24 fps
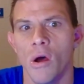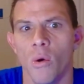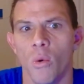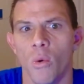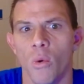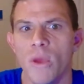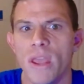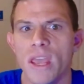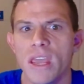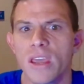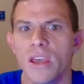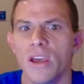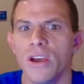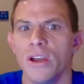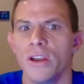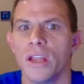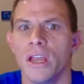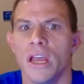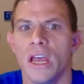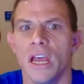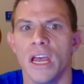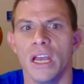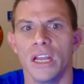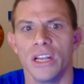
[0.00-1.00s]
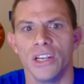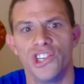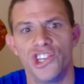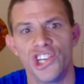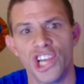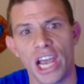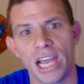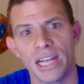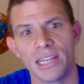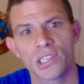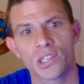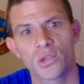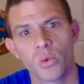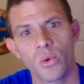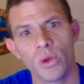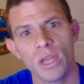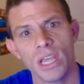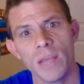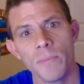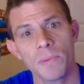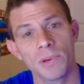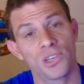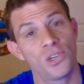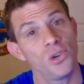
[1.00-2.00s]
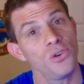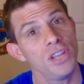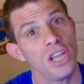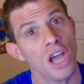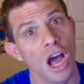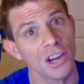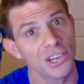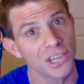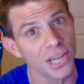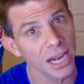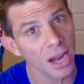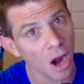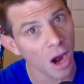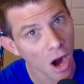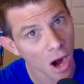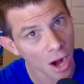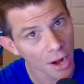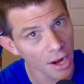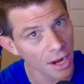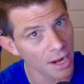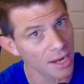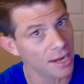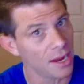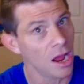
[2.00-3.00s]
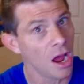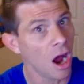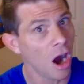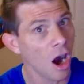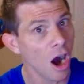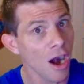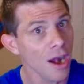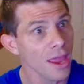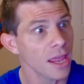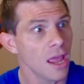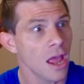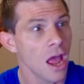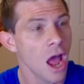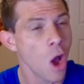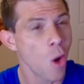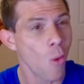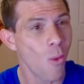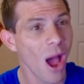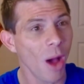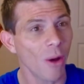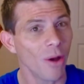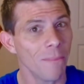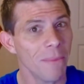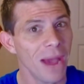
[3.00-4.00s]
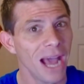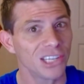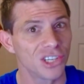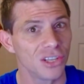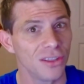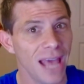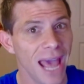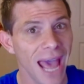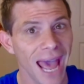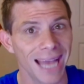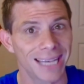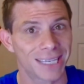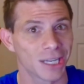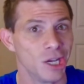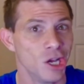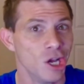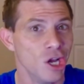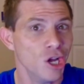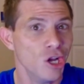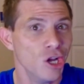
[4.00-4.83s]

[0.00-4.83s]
We could jet sweep to Deontay Hardy. Well, imagine that.